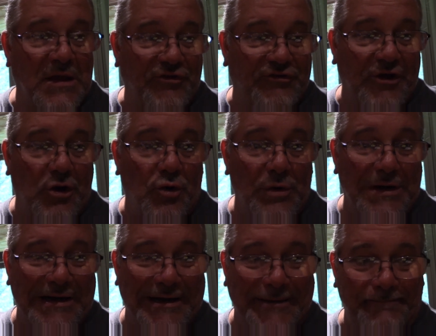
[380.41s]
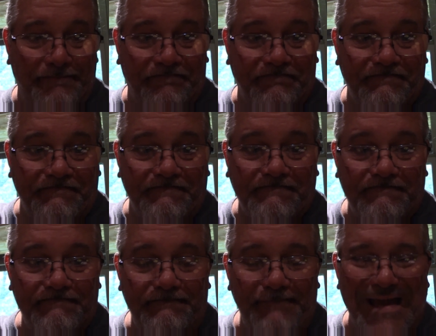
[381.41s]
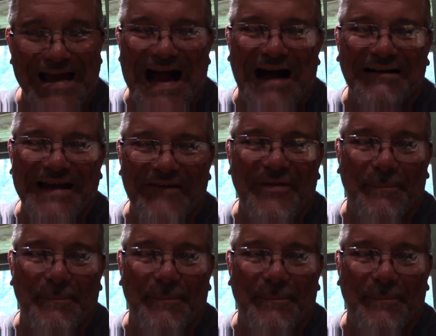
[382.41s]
So um, I'll give